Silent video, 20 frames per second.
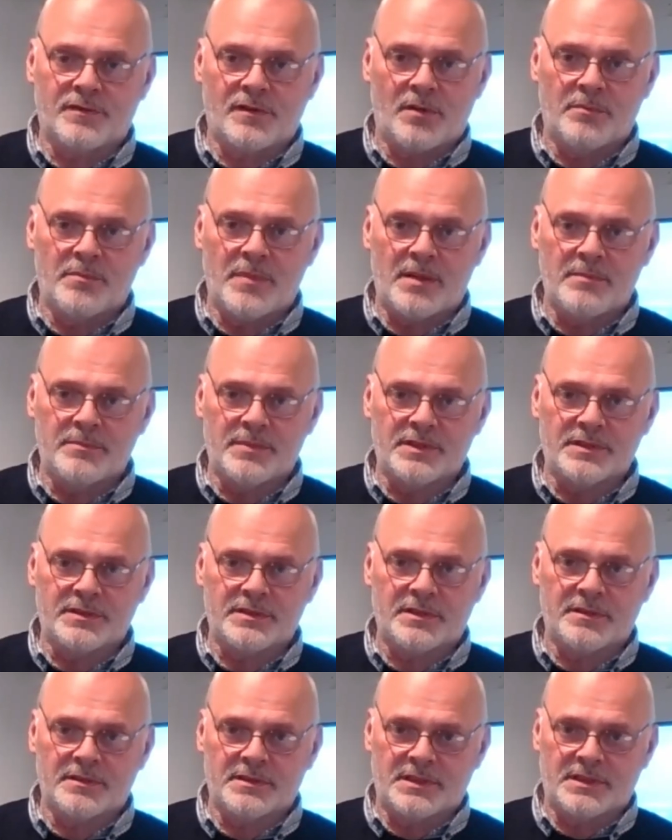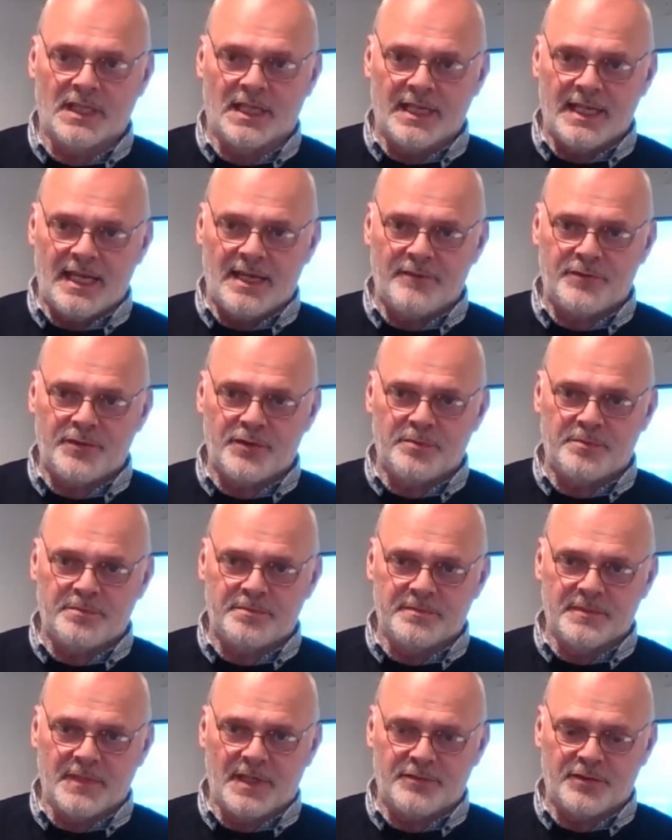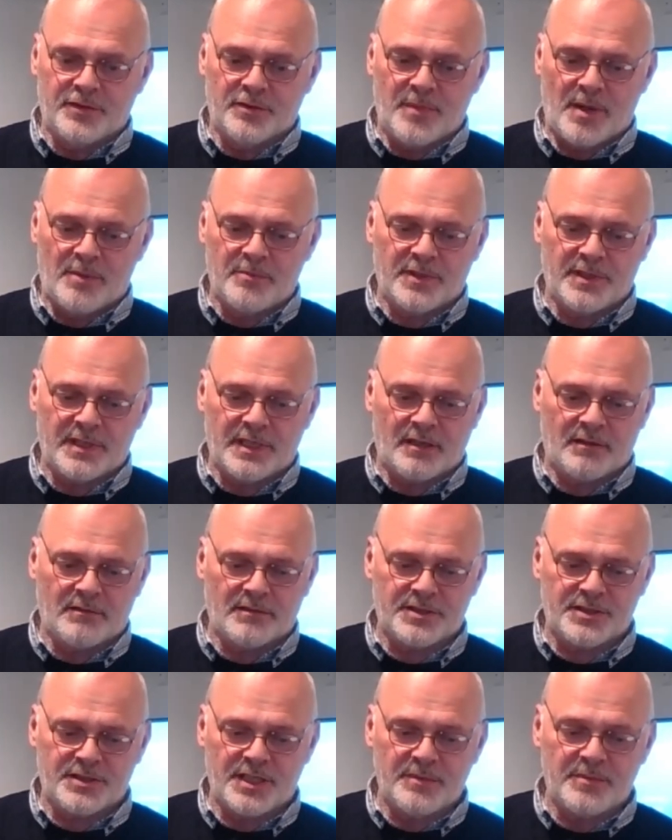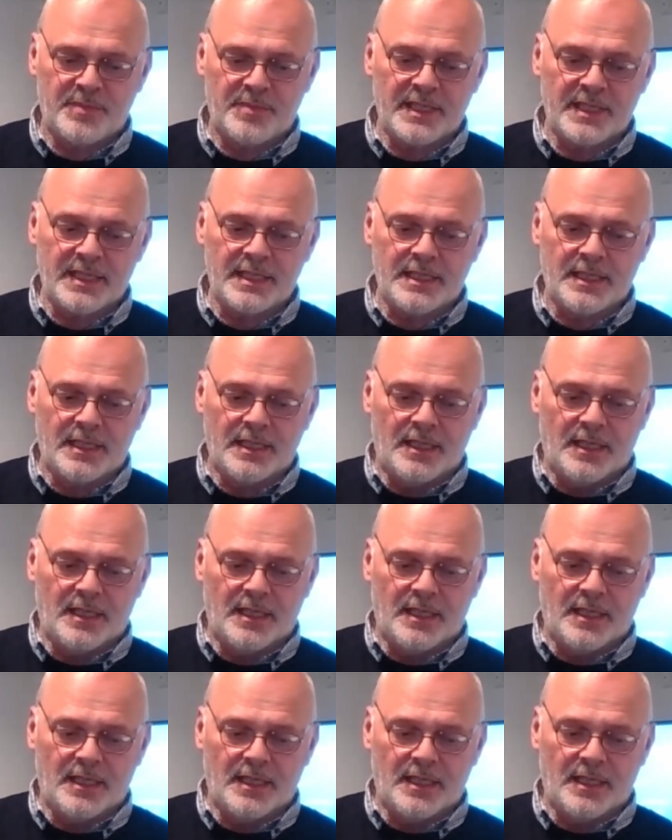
for our members because if you if you are a member of the RSGB,